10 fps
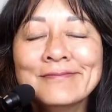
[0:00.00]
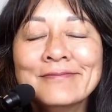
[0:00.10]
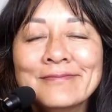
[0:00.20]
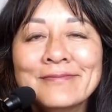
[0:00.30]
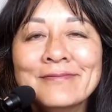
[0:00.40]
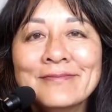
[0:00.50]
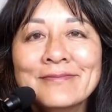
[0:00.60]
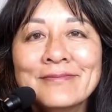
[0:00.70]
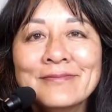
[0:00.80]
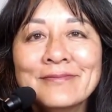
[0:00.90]

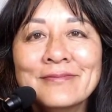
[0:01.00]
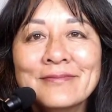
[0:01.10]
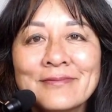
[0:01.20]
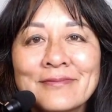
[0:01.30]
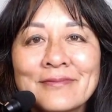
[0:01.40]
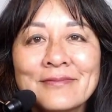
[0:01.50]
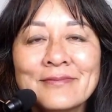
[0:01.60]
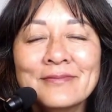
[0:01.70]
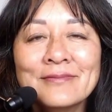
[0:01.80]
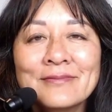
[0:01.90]

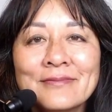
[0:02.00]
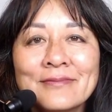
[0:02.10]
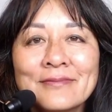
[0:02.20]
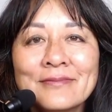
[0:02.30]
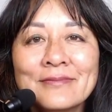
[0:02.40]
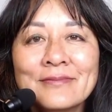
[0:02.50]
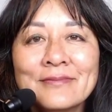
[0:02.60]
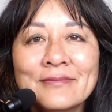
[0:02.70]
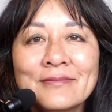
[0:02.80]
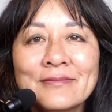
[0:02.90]

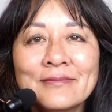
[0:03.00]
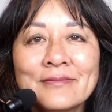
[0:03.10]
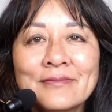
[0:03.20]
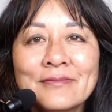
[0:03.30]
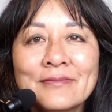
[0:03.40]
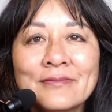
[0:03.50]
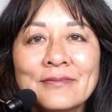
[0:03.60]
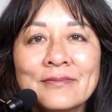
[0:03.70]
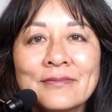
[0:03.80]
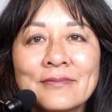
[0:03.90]

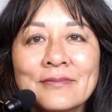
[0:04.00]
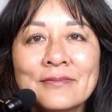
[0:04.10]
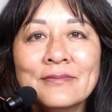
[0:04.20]
The person shown says nothing.